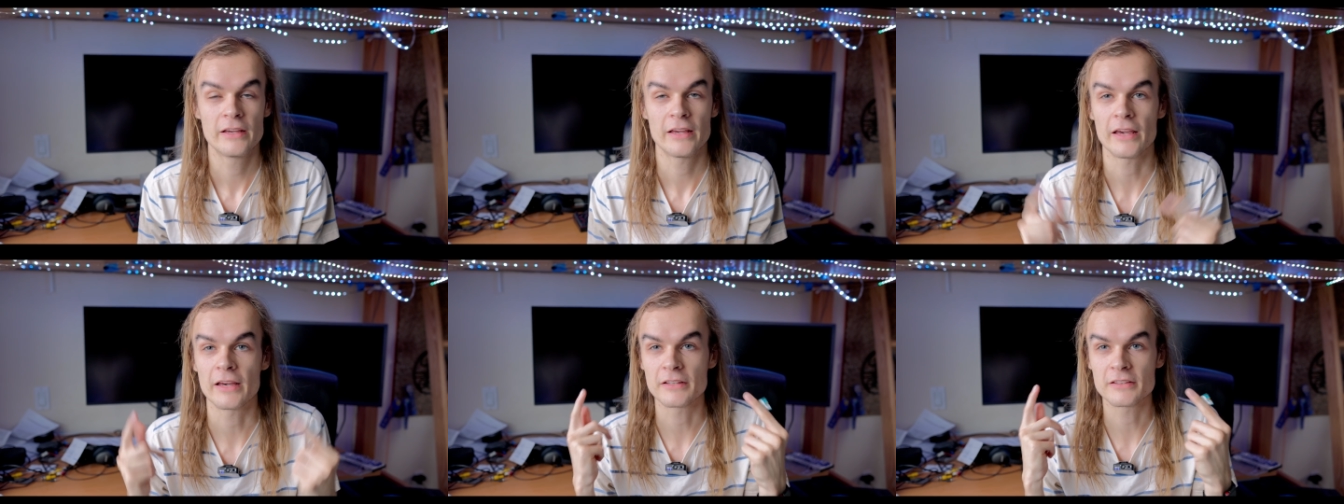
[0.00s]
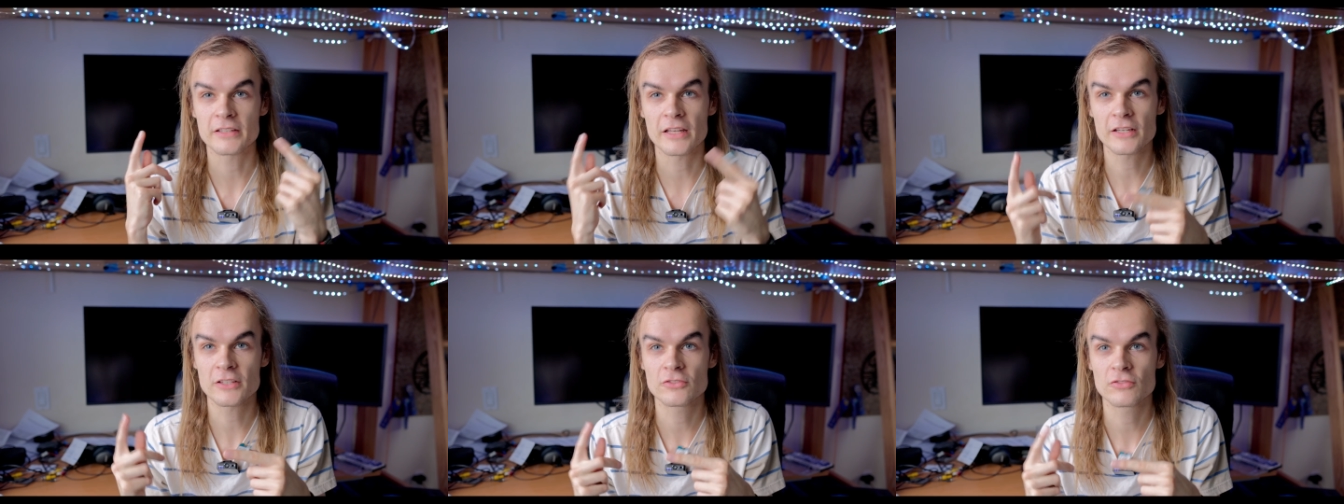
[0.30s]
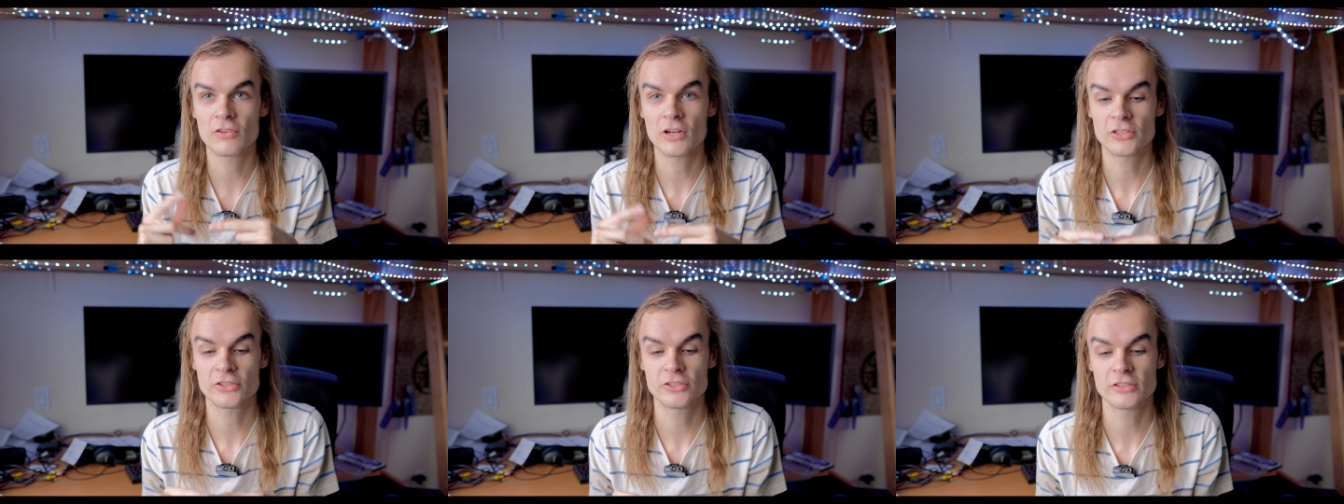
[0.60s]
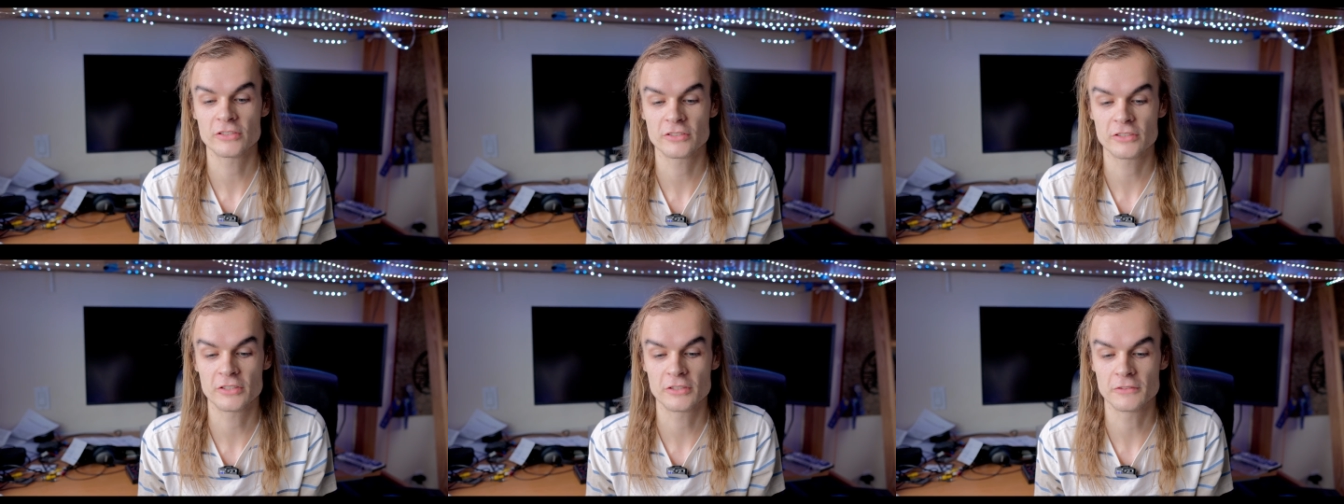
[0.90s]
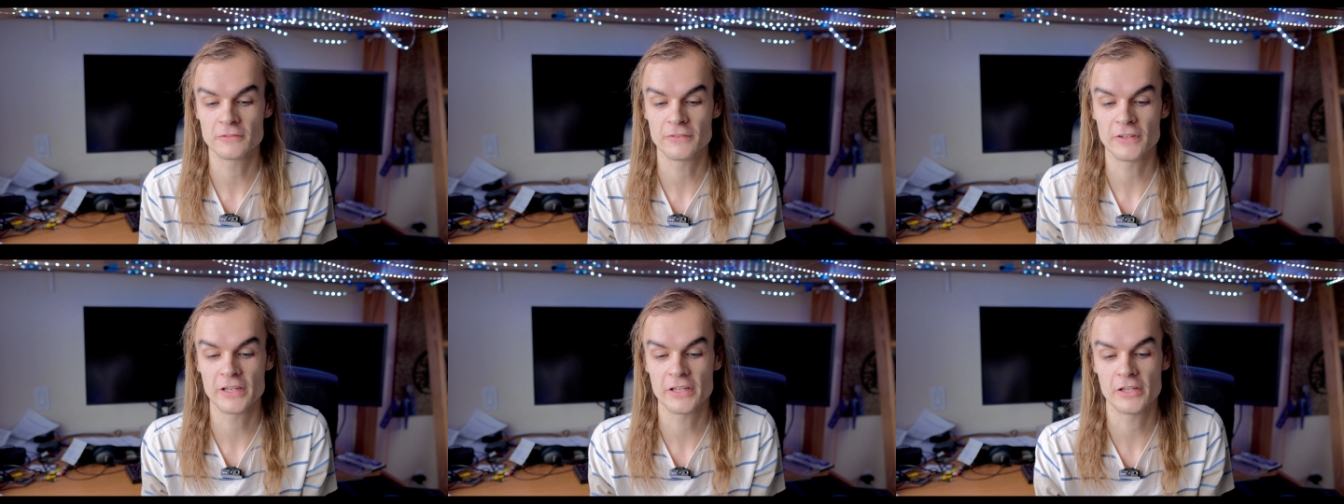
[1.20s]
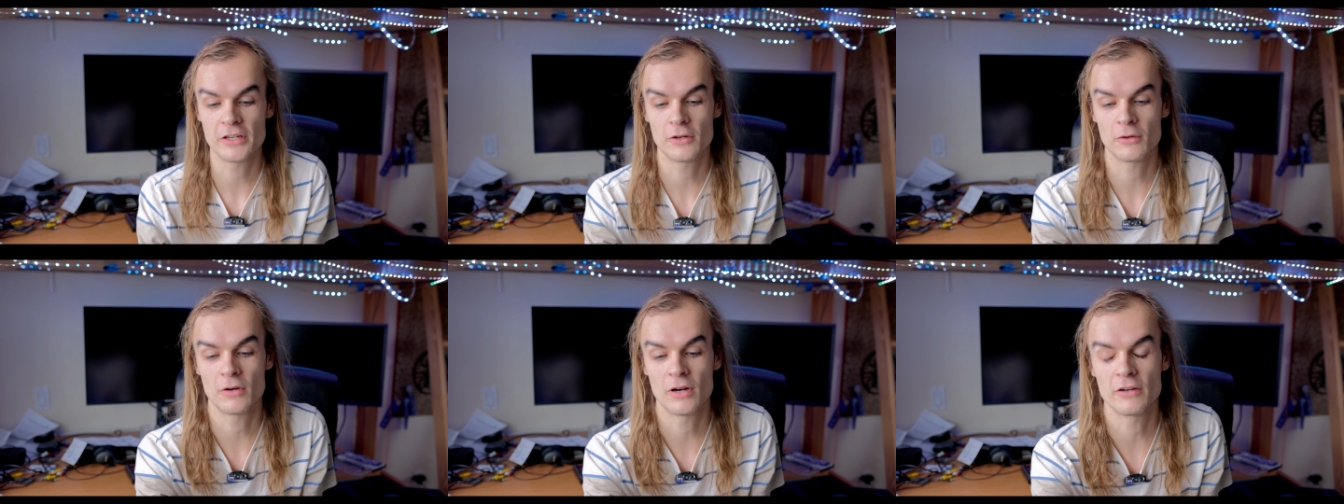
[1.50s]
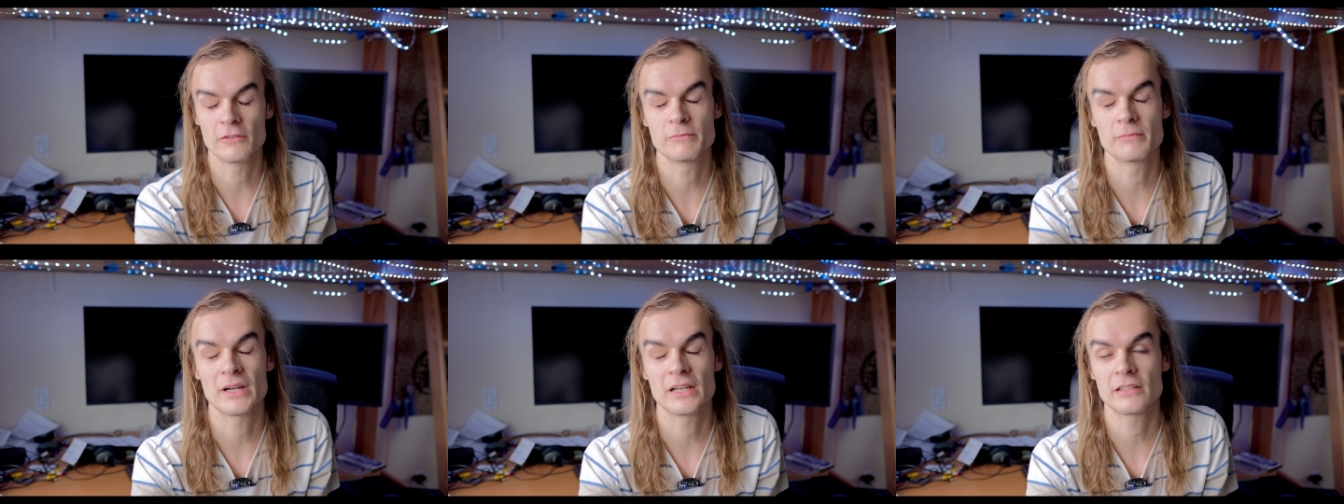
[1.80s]
And thanks for watching this little video
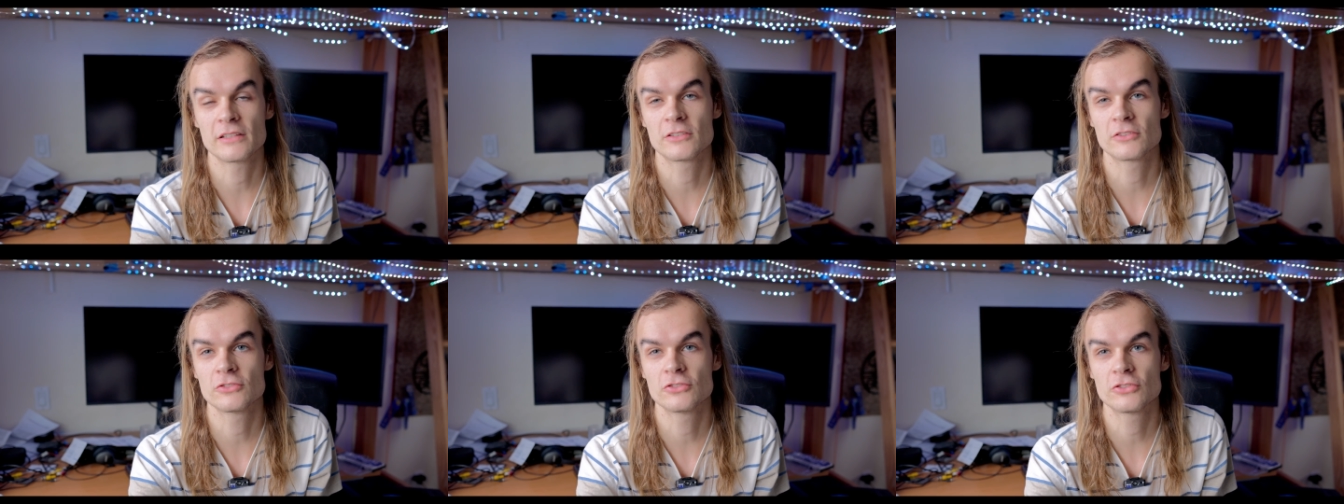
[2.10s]
of my little